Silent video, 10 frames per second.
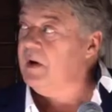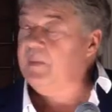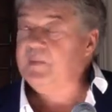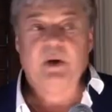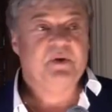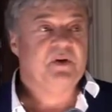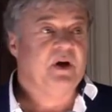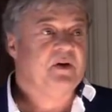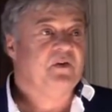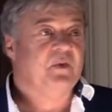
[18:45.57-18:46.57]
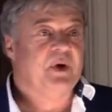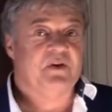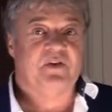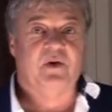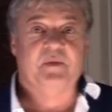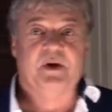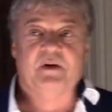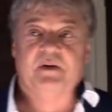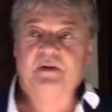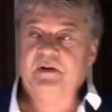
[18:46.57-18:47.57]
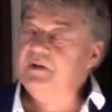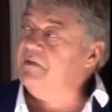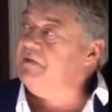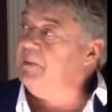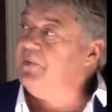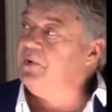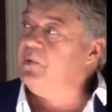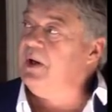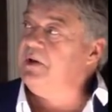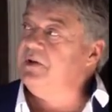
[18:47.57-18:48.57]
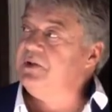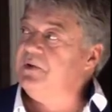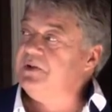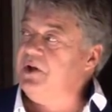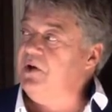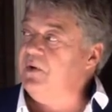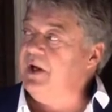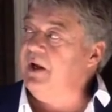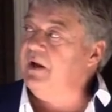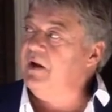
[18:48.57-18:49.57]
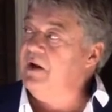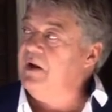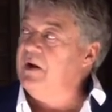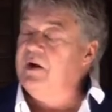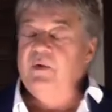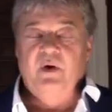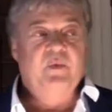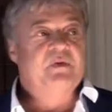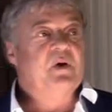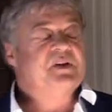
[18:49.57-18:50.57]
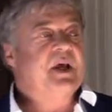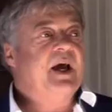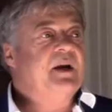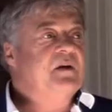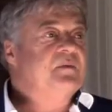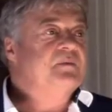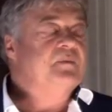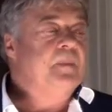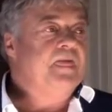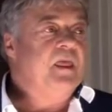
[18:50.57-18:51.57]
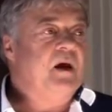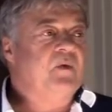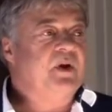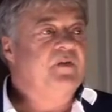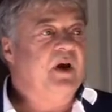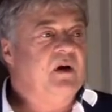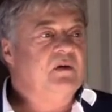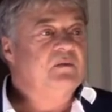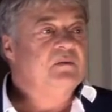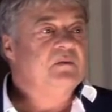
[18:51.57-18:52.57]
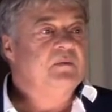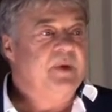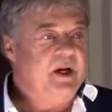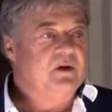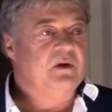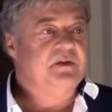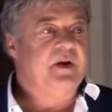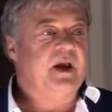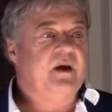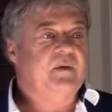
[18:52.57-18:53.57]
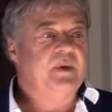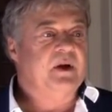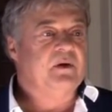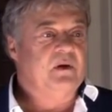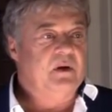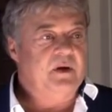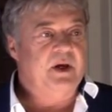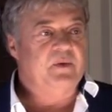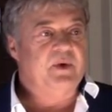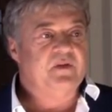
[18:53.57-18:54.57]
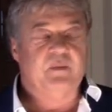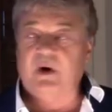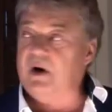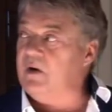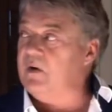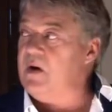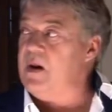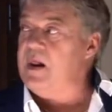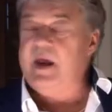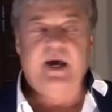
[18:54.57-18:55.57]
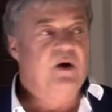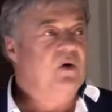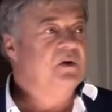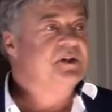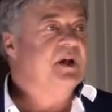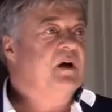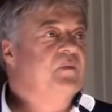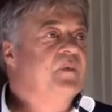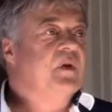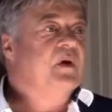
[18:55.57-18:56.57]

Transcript: I'm probably talking too much, so I'm going to flip through quickly so there's Q&A. We've always had a retail, medical today, medical and rec tomorrow, and a wholesale.